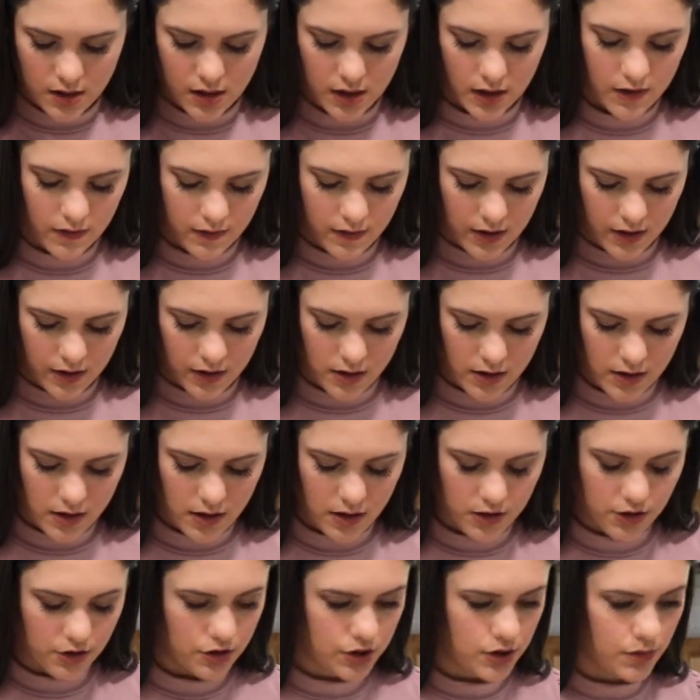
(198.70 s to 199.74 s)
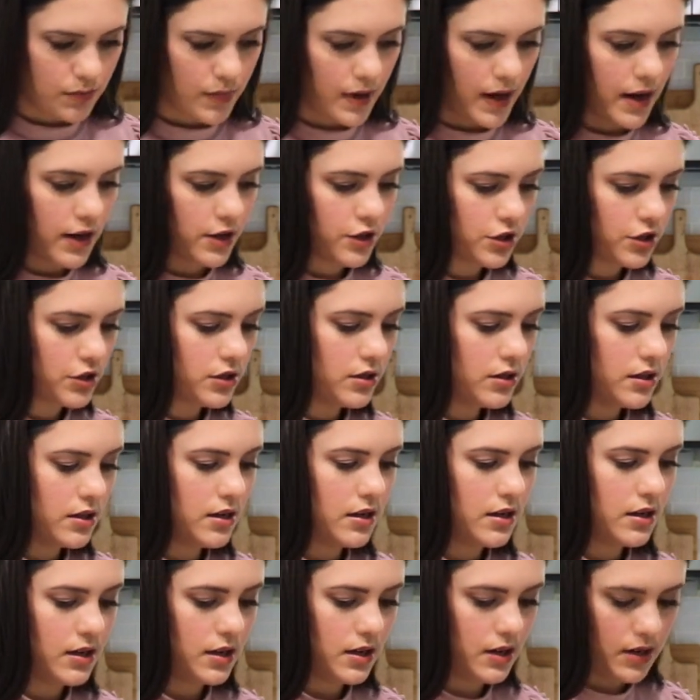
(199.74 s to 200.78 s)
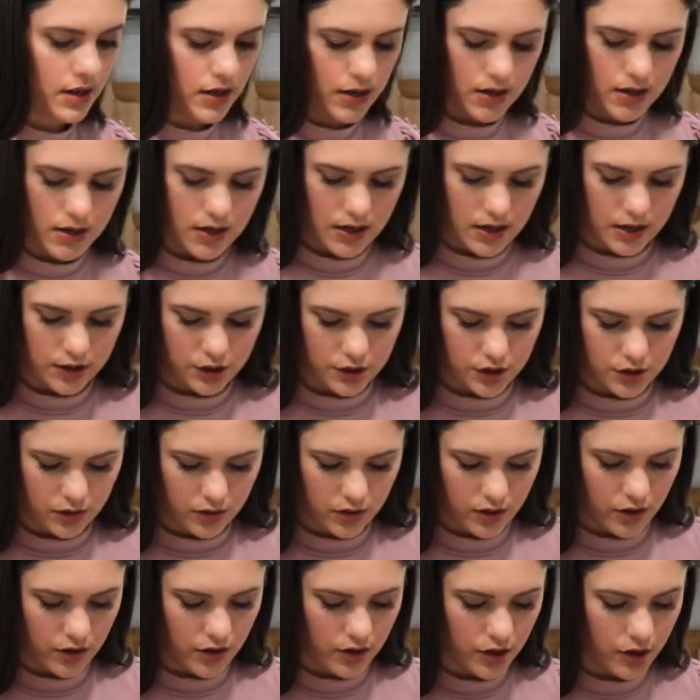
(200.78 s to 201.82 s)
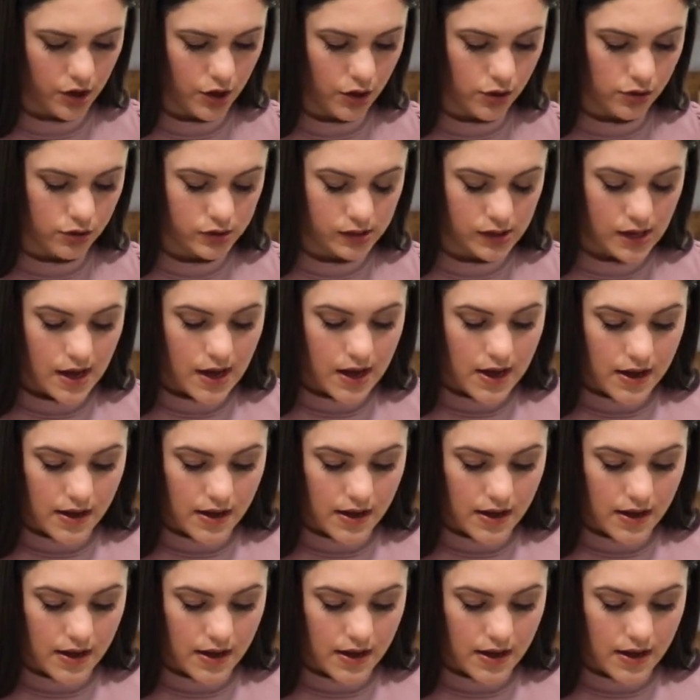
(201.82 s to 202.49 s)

Give it another smash. And into there it goes.